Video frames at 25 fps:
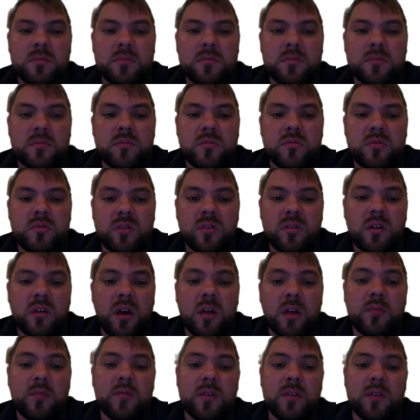so that
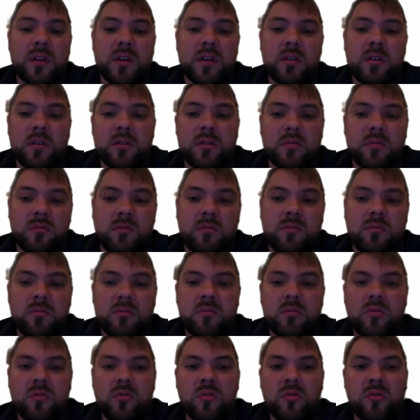hopefully you can
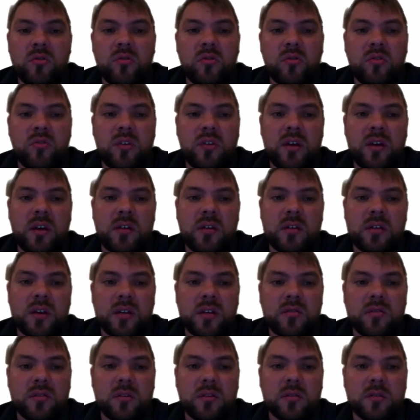see how you're
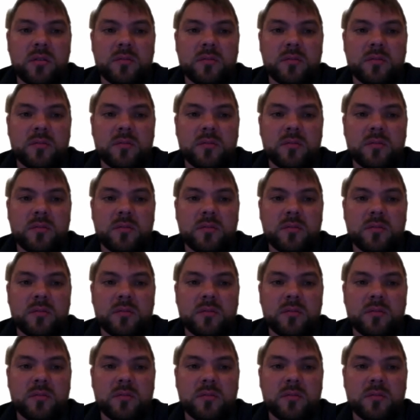getting on.